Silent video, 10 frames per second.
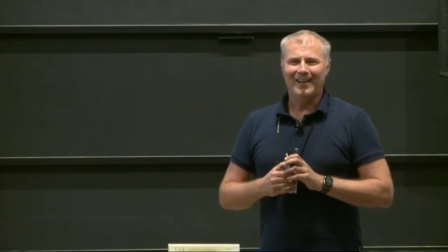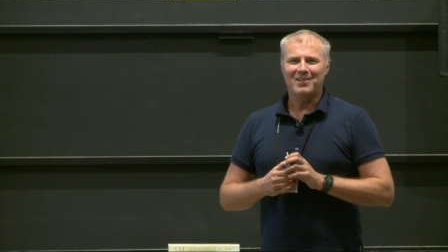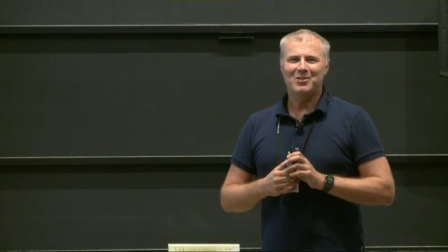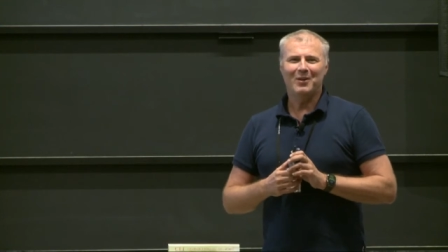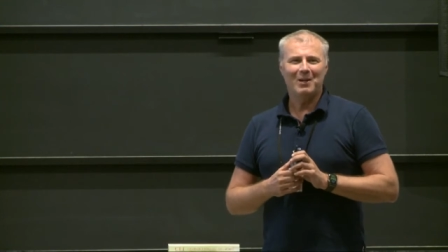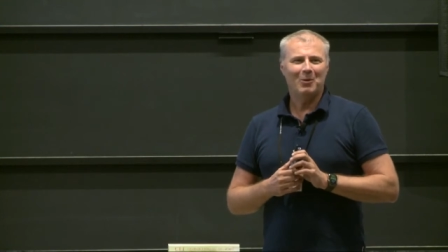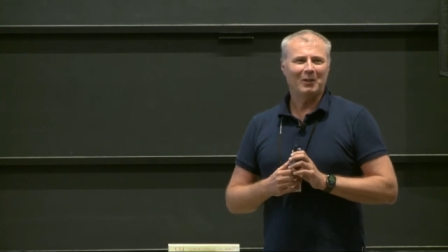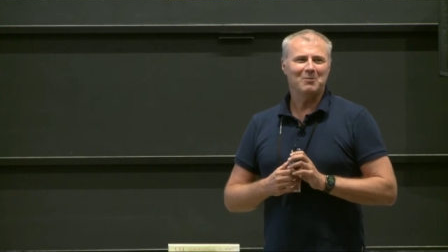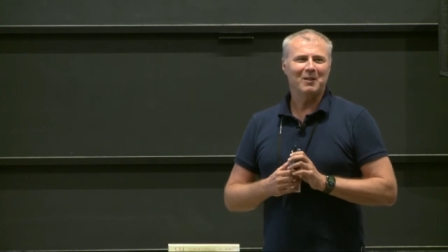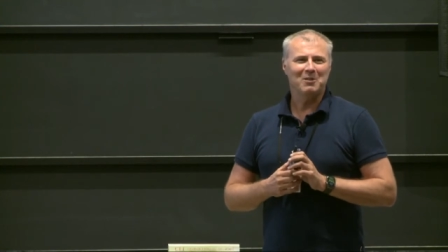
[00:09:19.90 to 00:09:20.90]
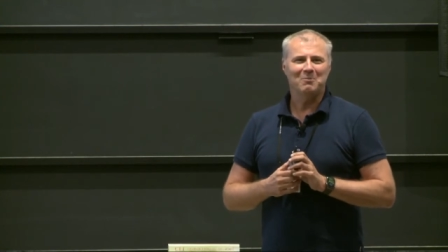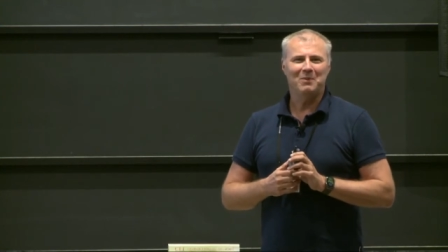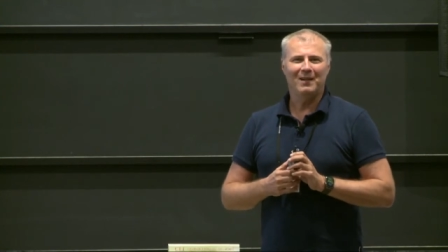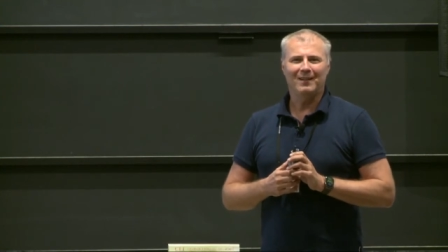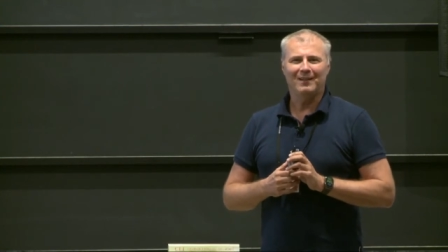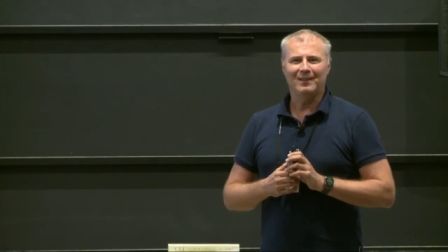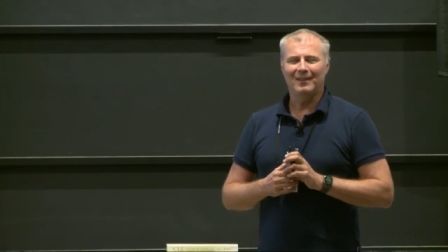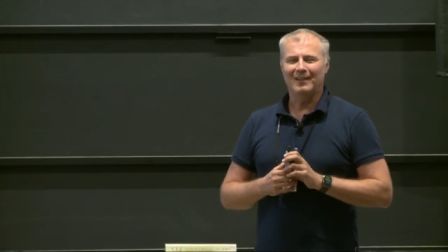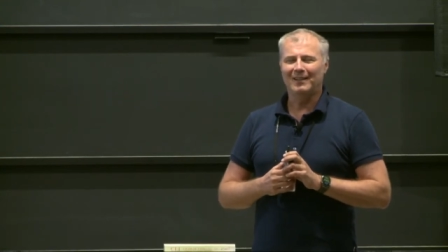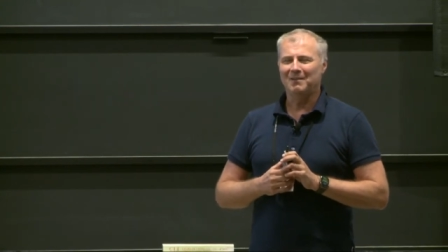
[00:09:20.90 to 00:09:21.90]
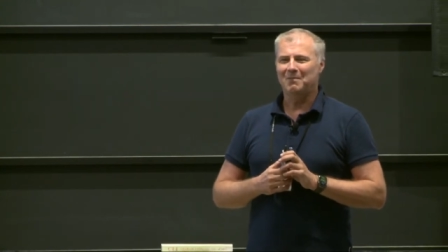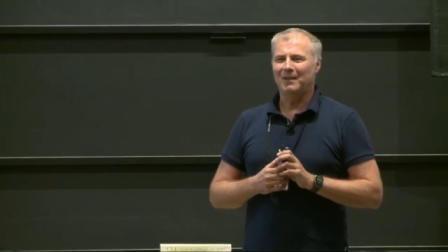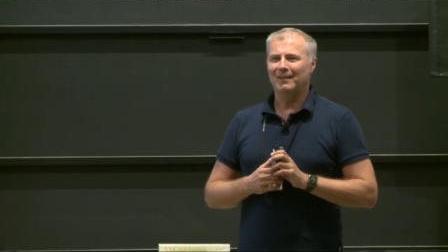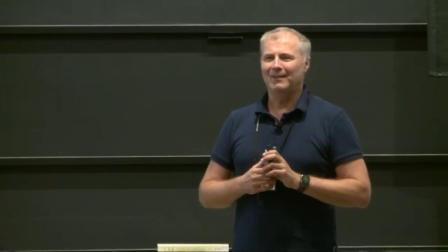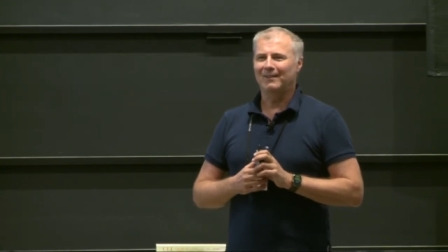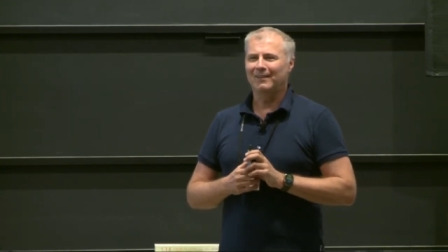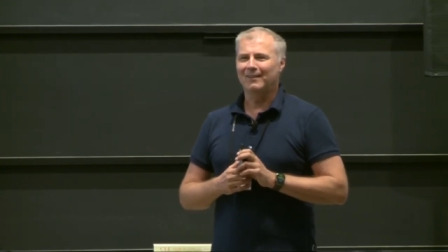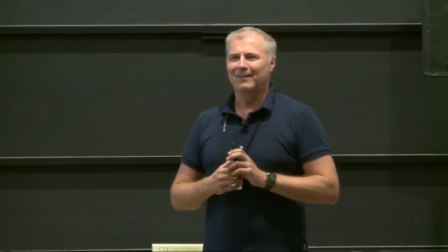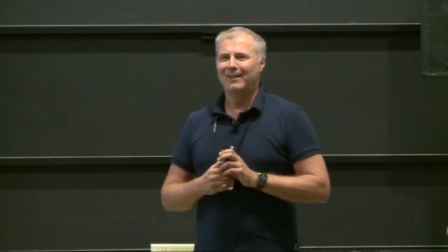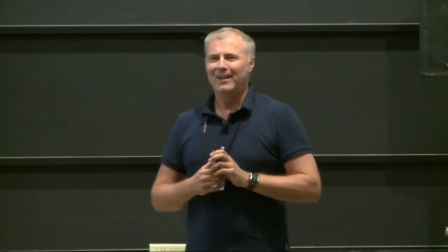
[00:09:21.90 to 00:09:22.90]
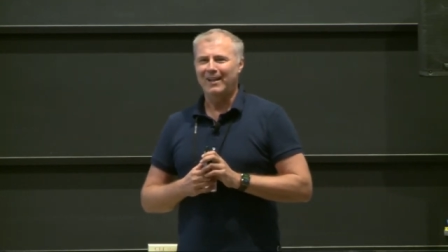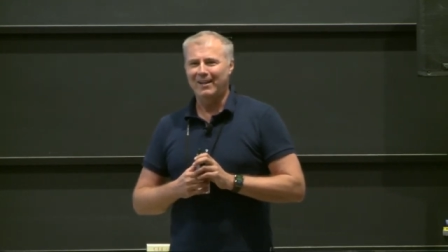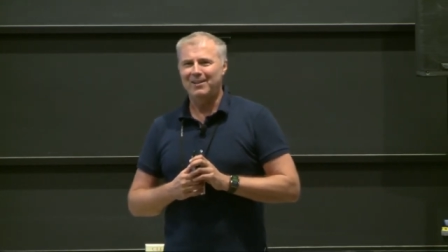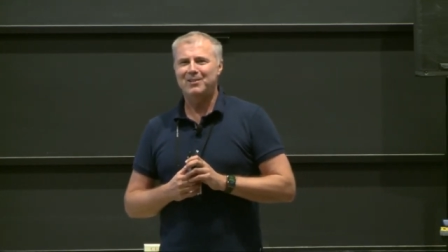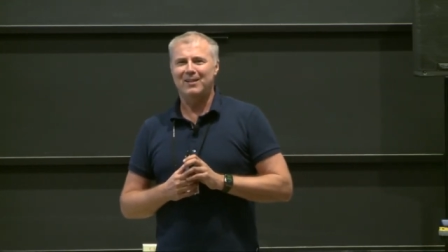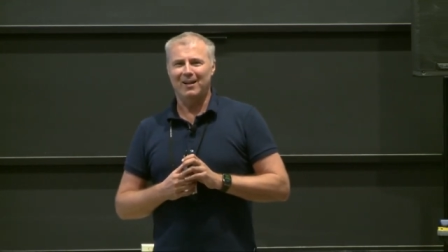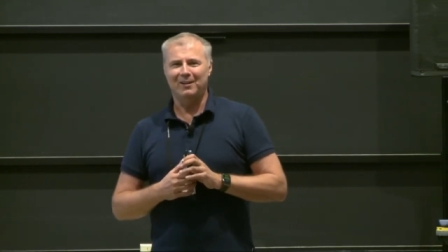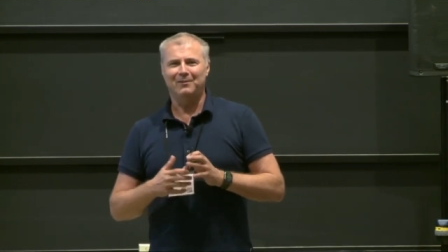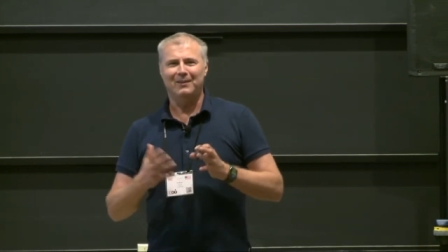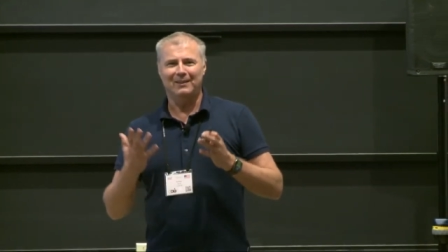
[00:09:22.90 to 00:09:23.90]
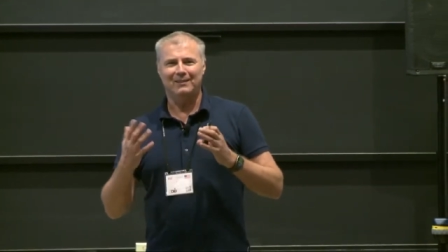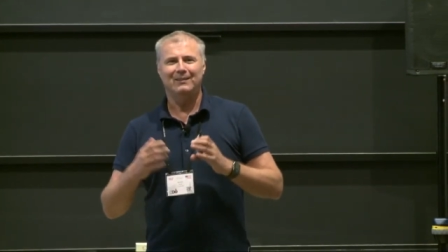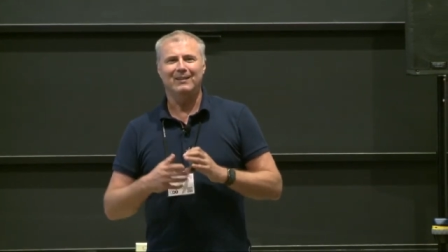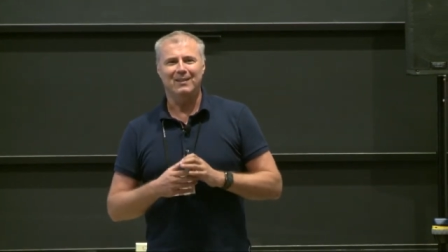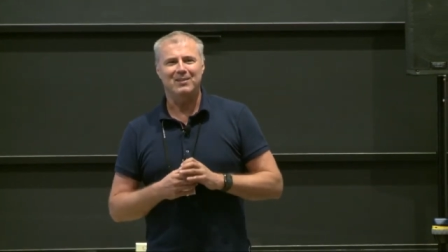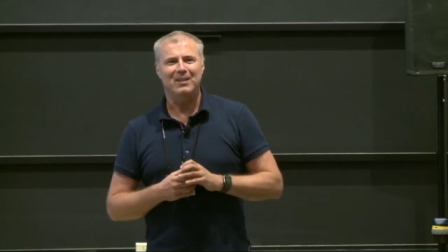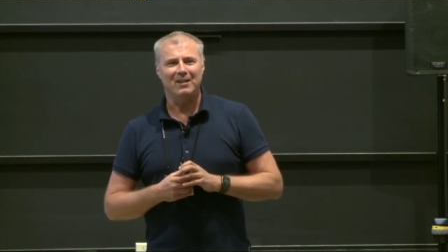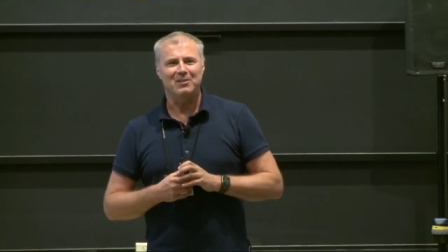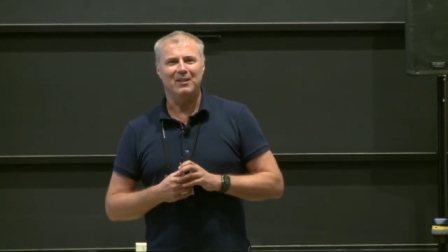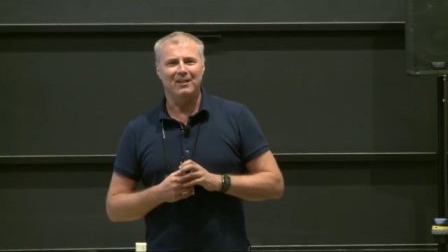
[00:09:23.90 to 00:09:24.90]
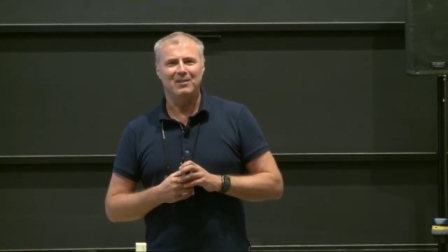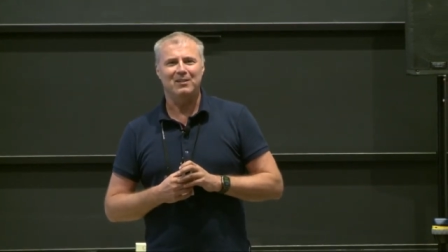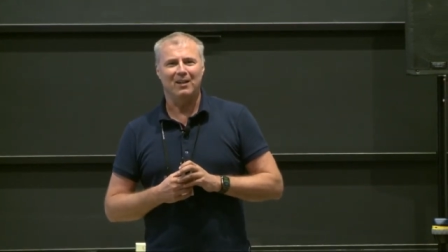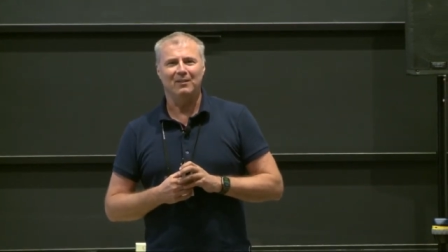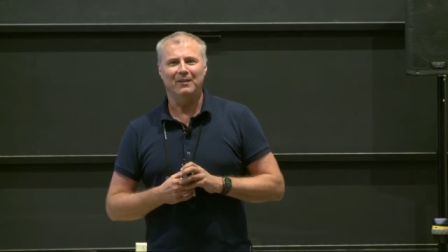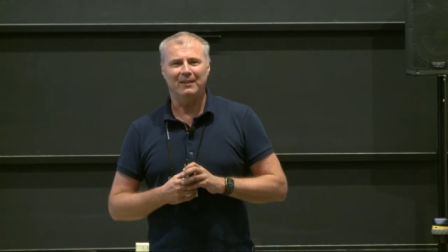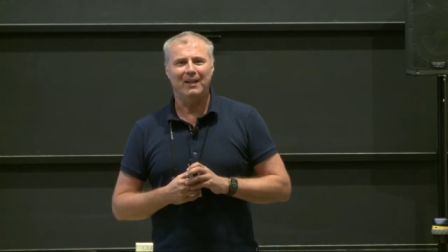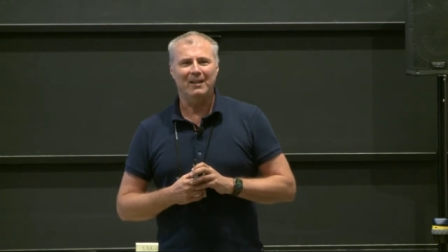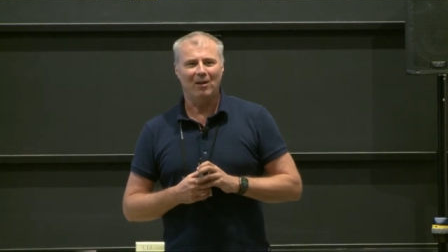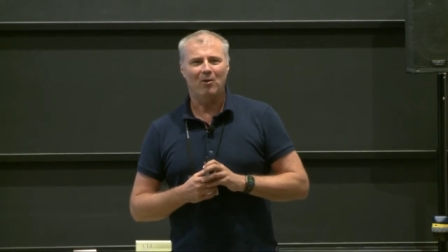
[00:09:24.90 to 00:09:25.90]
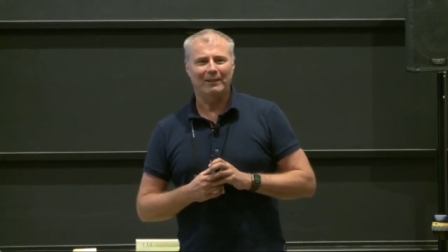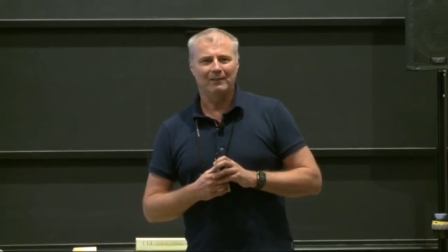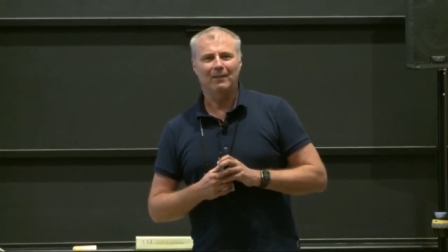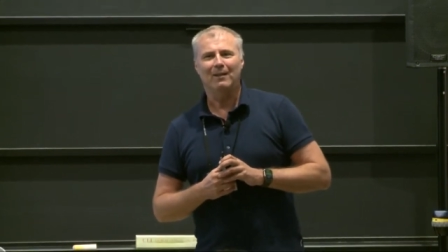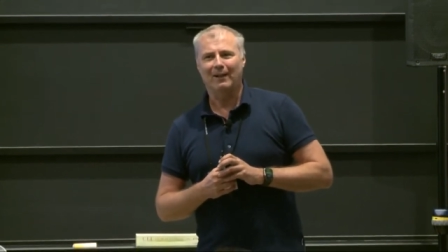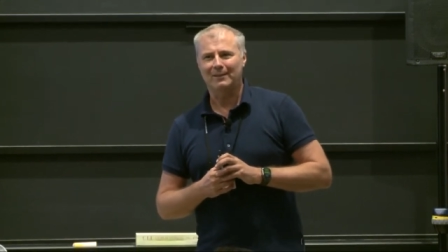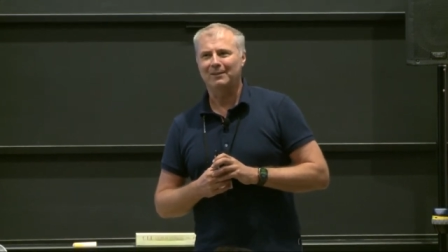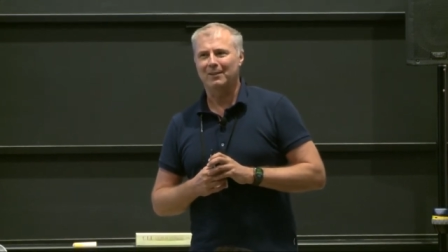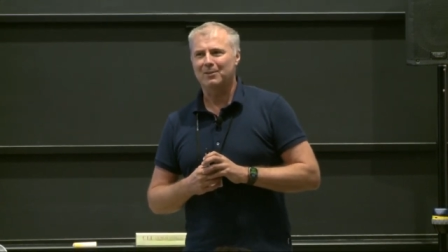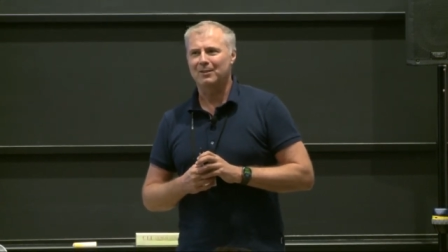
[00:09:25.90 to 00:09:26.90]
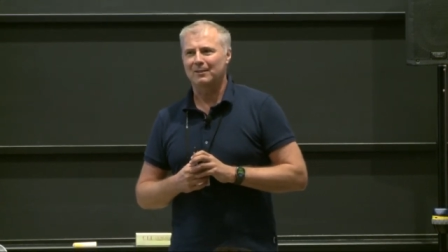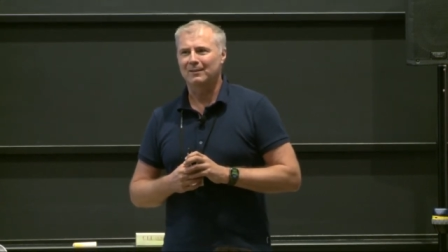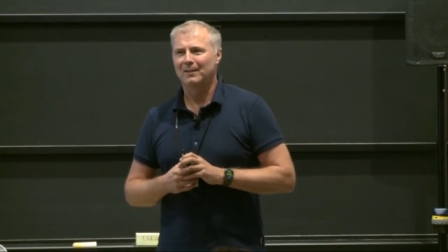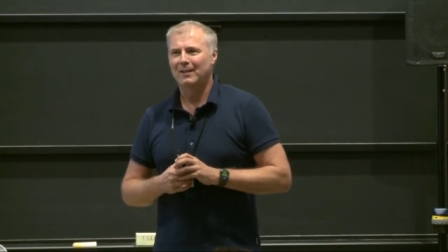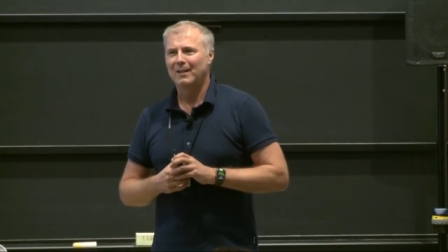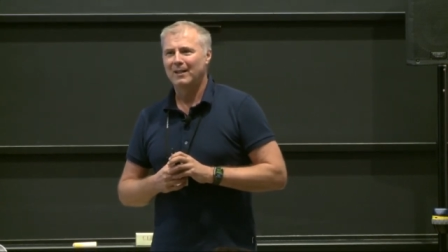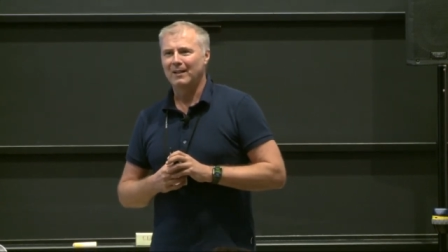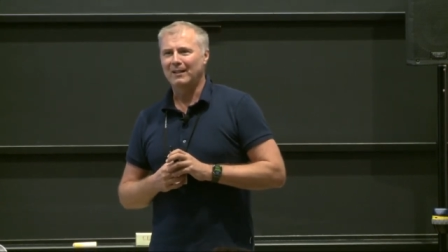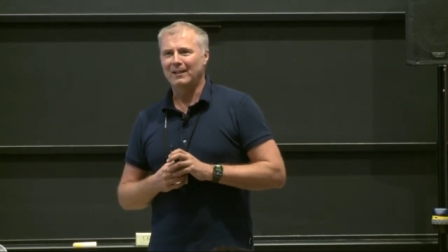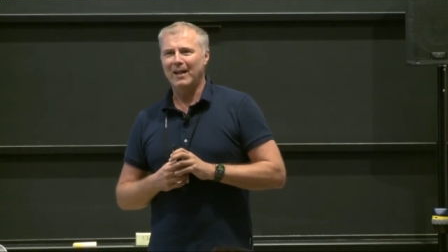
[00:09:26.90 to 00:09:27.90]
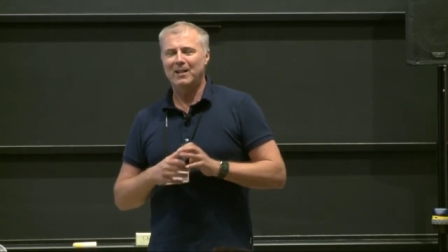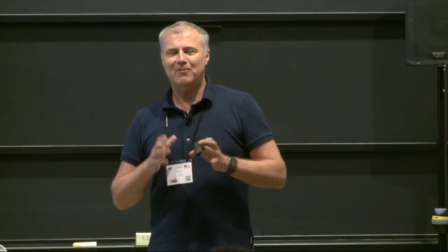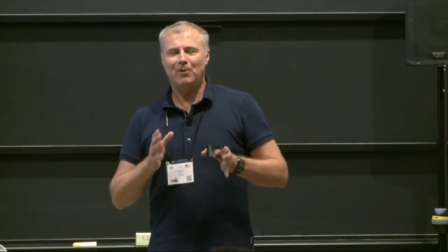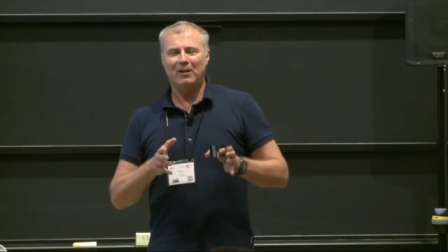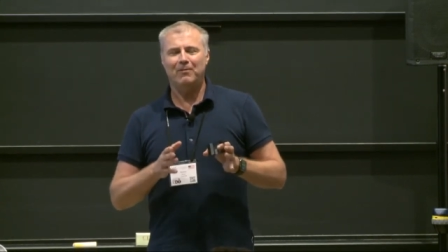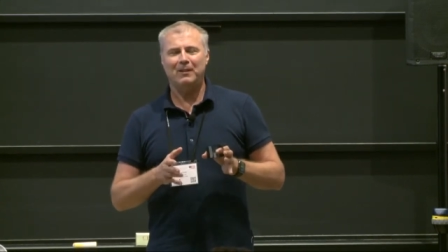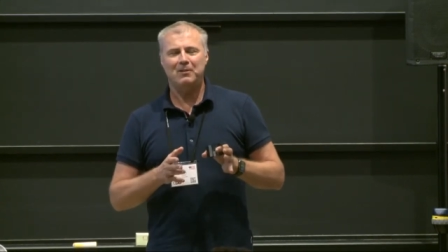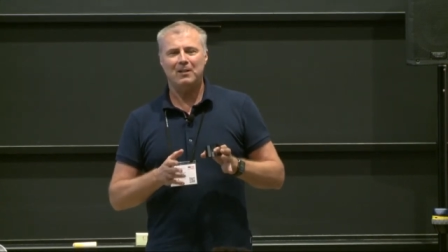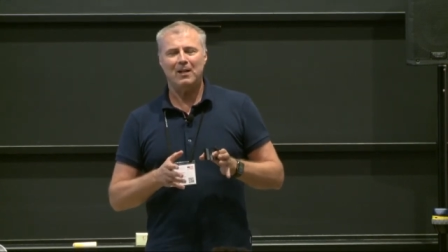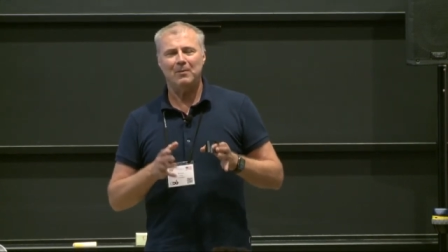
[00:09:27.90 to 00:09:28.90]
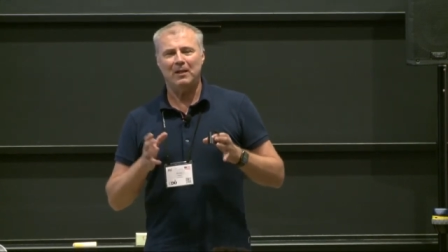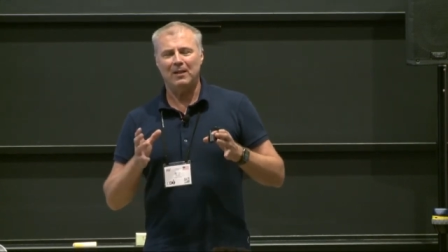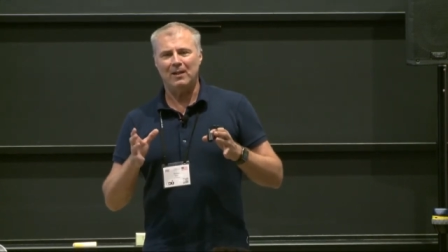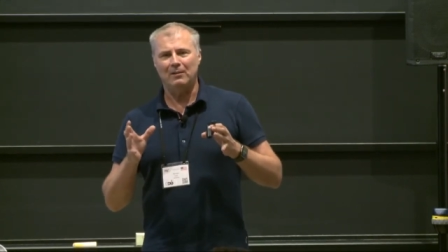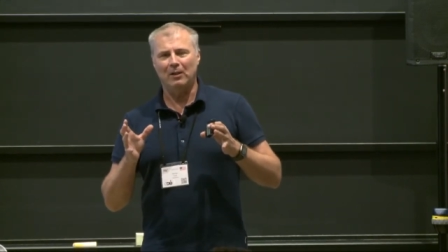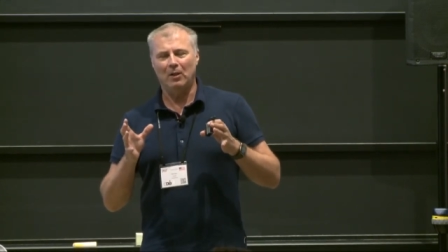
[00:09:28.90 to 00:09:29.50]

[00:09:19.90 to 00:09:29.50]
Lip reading: SOA works much better, but it is kind of, in a sense, it is kind of a data-oriented architecture. And it's for the first time, and again,